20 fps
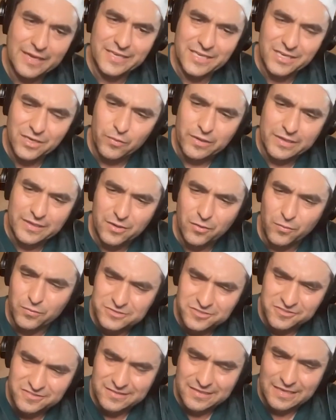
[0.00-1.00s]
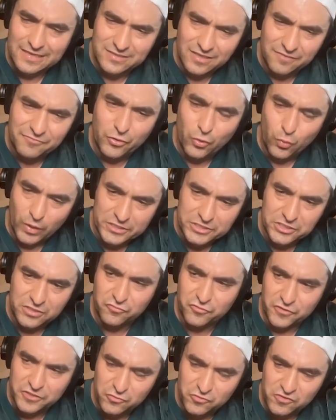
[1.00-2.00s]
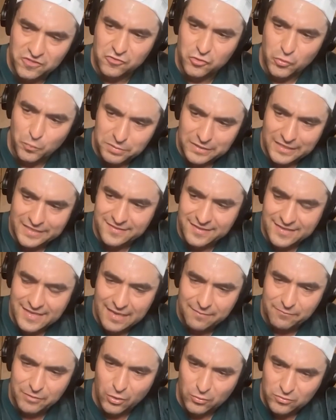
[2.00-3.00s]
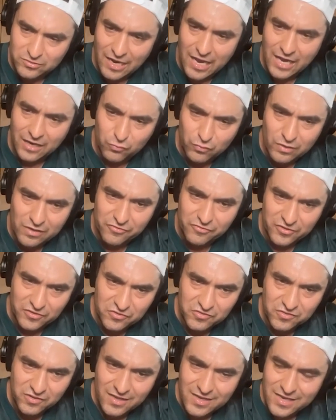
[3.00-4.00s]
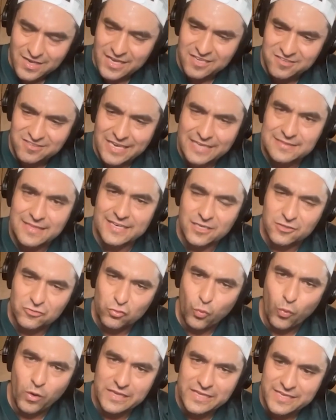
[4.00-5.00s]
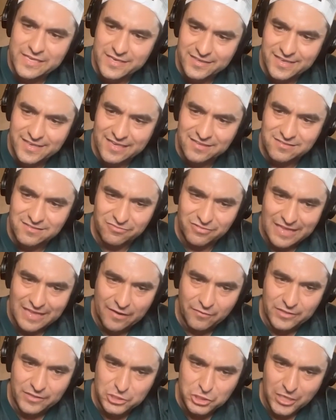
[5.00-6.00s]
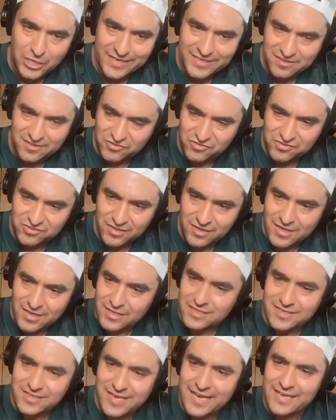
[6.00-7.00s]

but uh, you know, you know, just I have a question for you since you played the game. You know, Doc Rivers, he's had like a 20 year case of laryngitis. Yeah. He